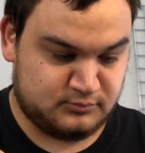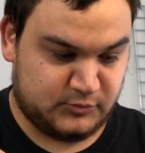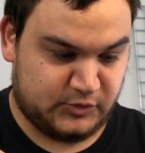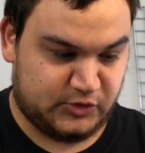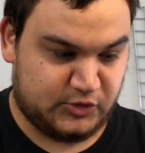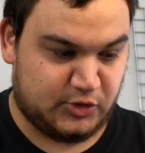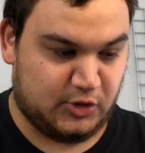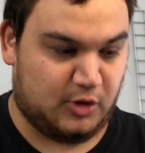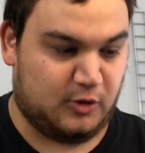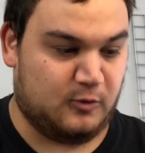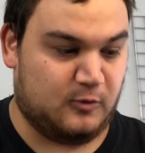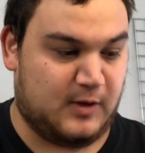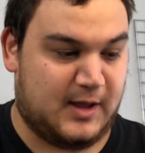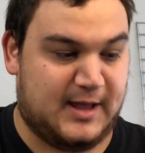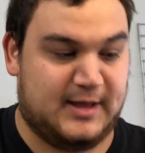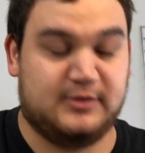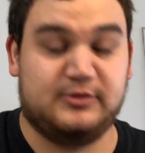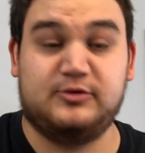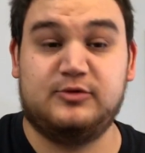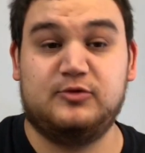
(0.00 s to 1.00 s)
So,
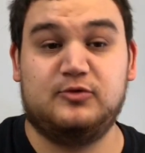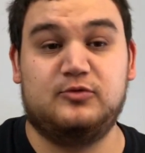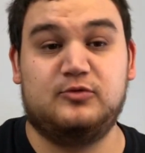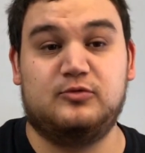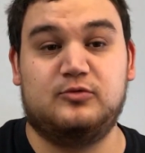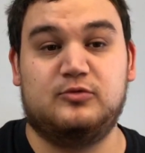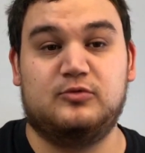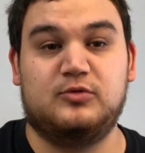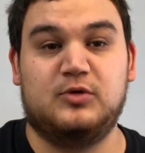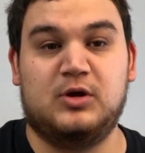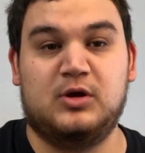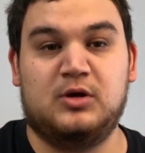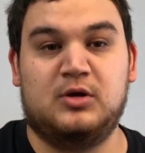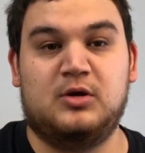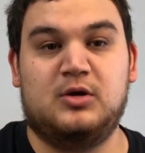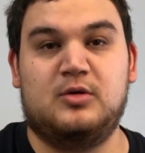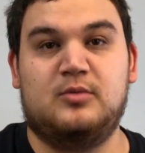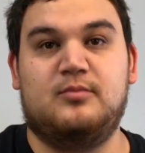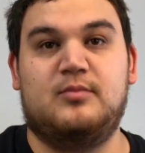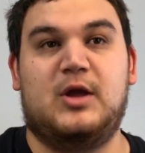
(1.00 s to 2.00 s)
as you
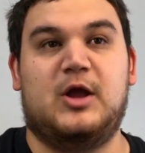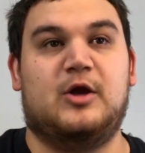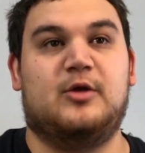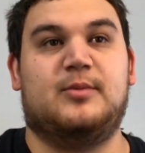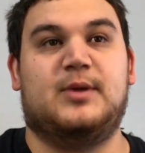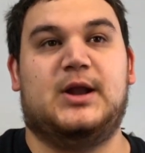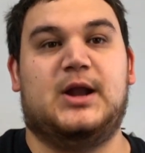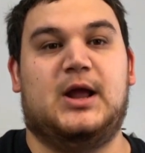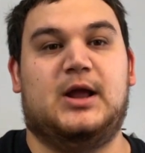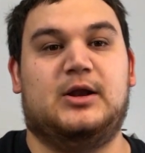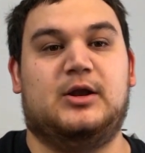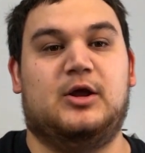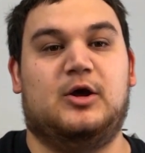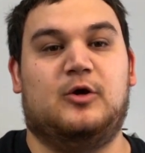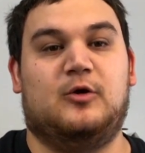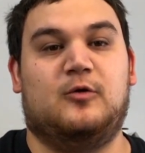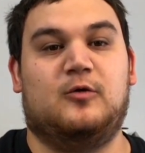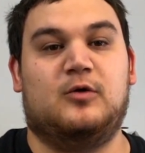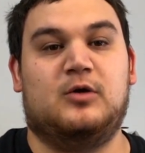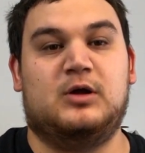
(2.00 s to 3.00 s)
may or may not
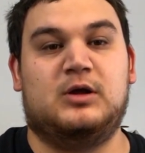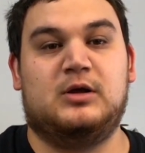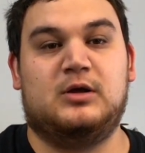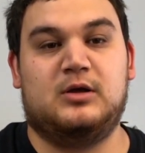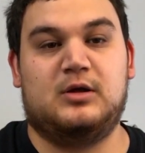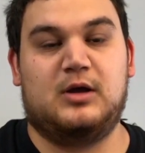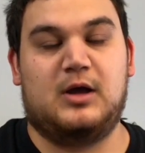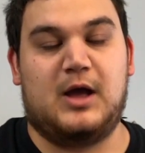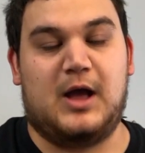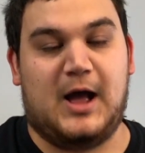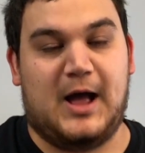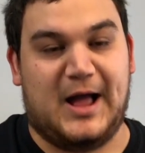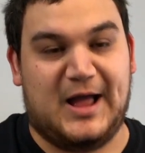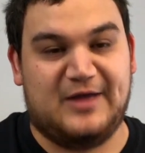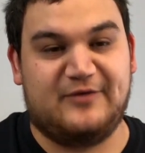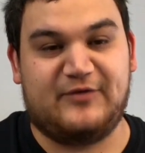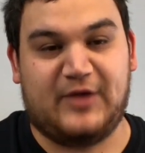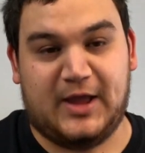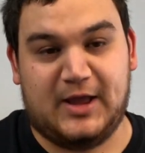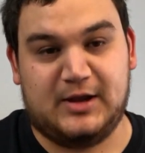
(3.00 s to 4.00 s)
know,
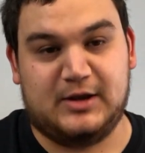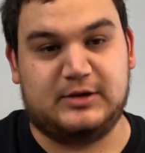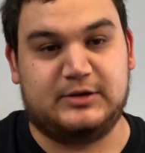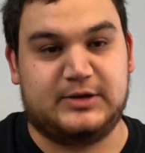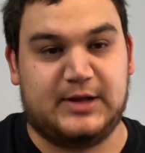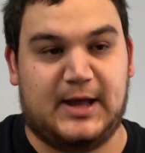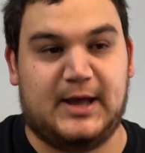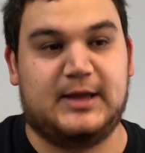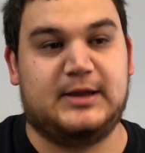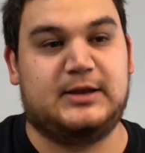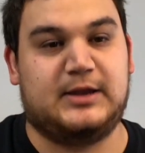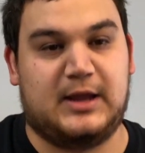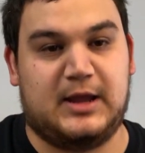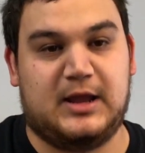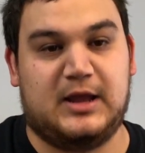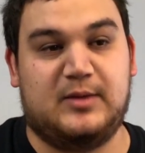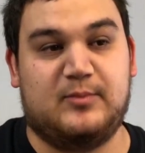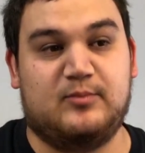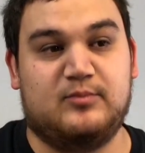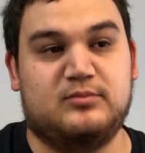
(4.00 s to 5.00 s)
I've had a die
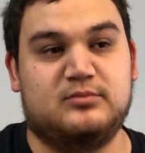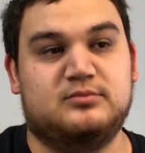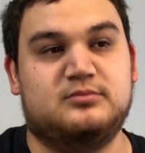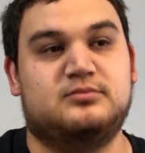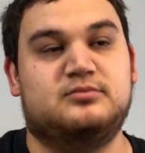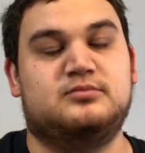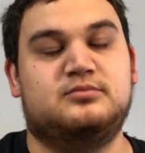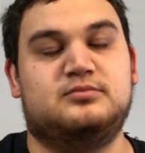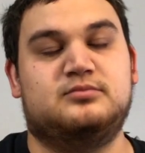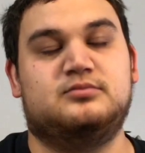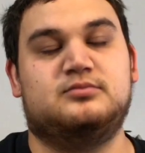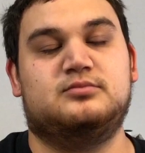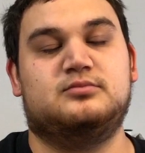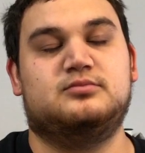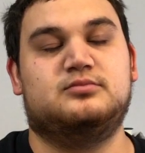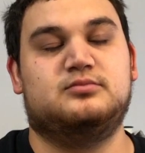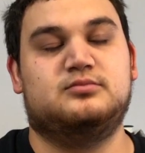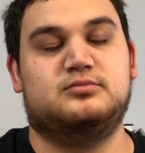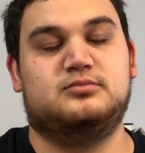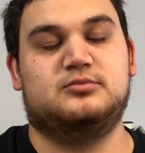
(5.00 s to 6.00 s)
damn
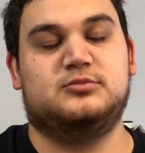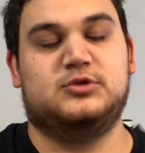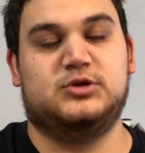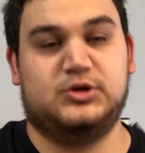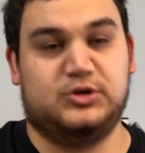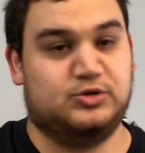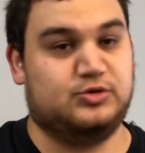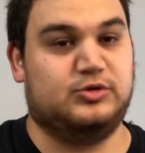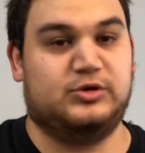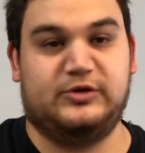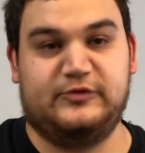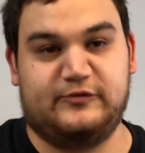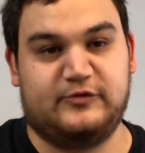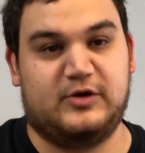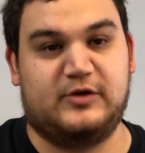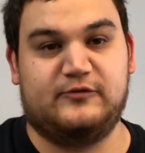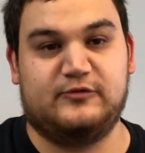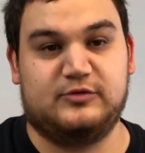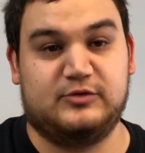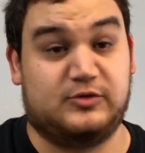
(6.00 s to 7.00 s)
literally
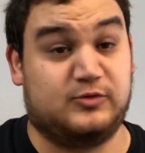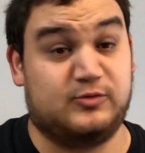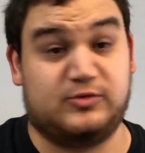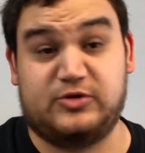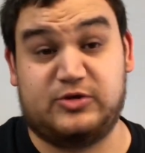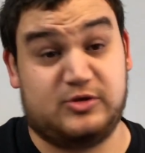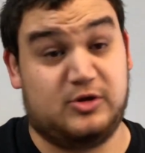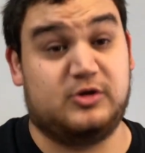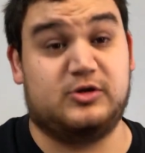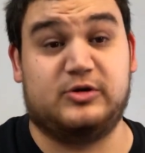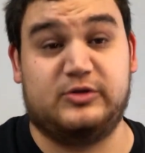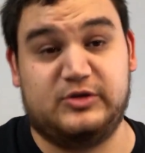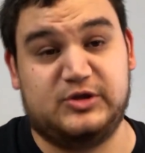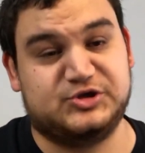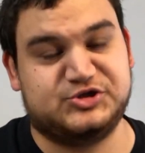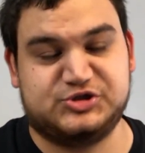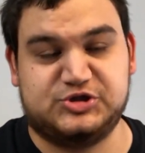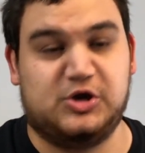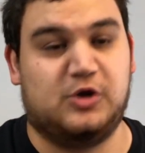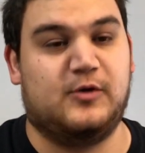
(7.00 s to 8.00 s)
forever. It's what started
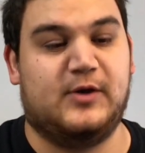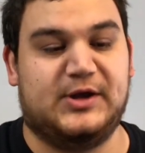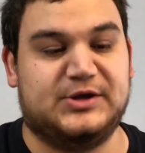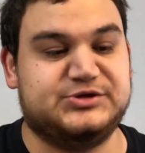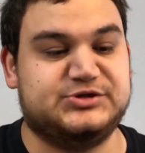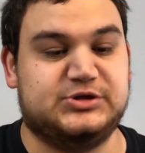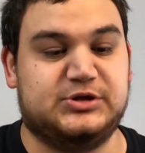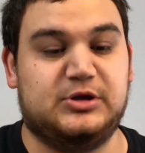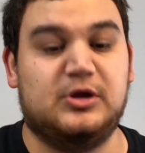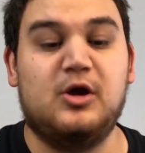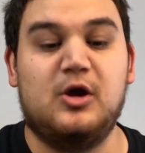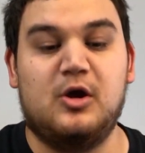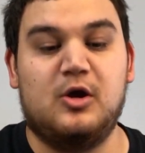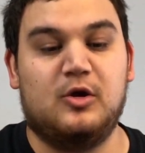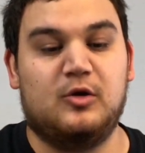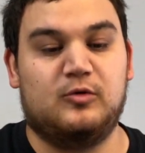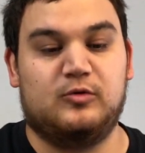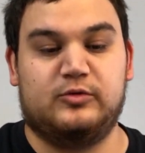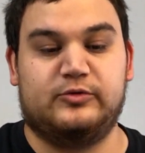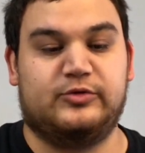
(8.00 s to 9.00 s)
this show, actually,
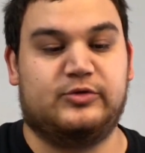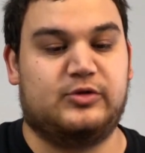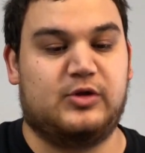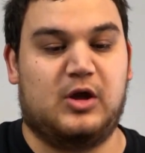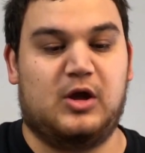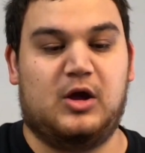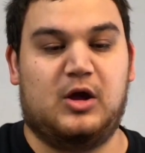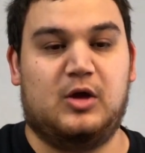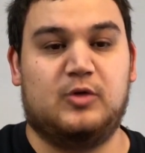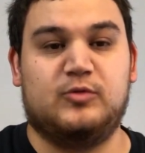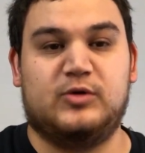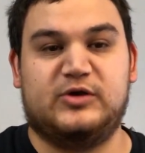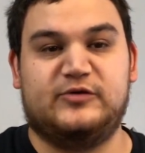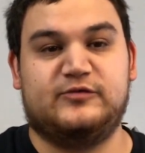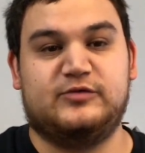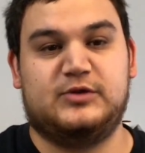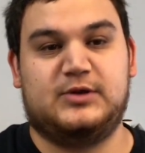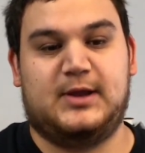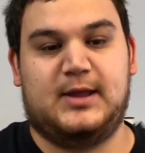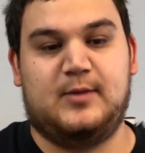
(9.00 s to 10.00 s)
was Ready
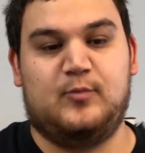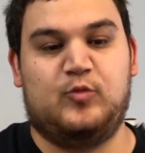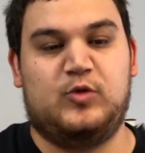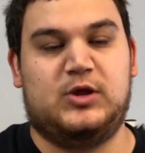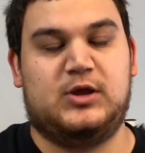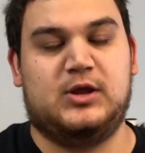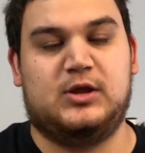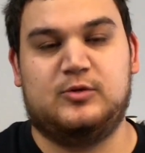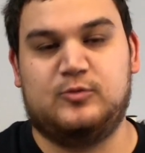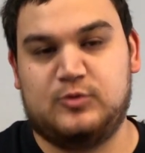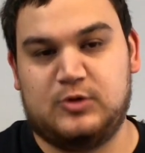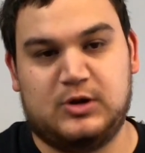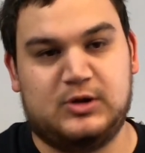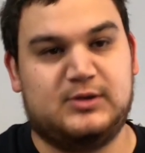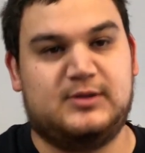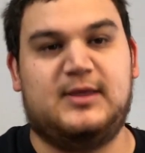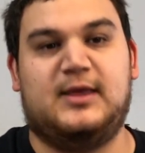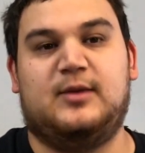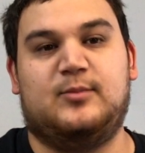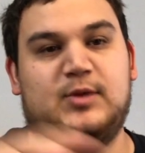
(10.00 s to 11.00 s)
for the Damn Weekend, where
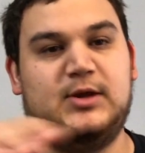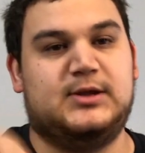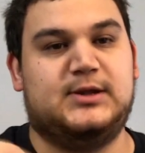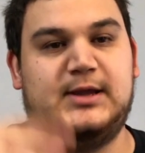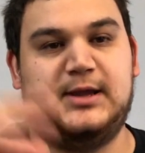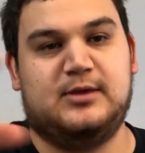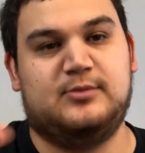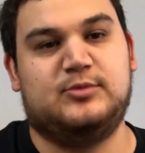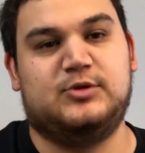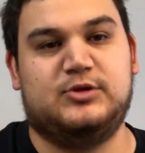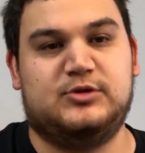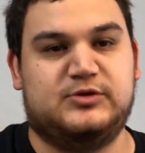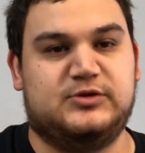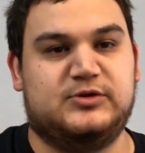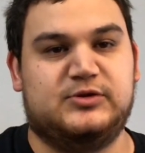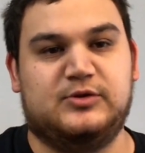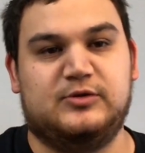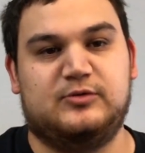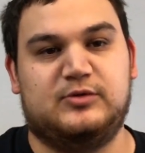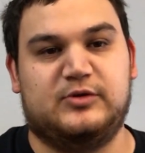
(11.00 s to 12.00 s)
I'd take my damn and
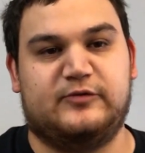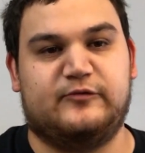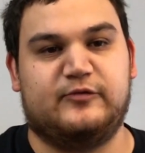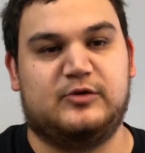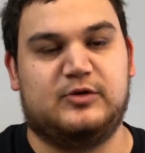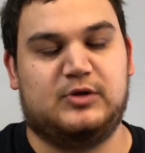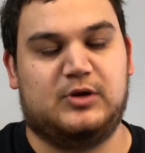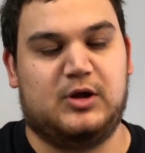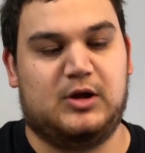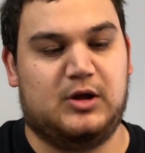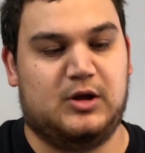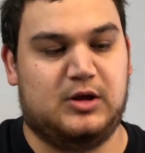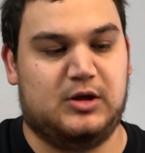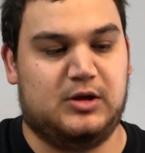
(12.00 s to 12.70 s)
just do different,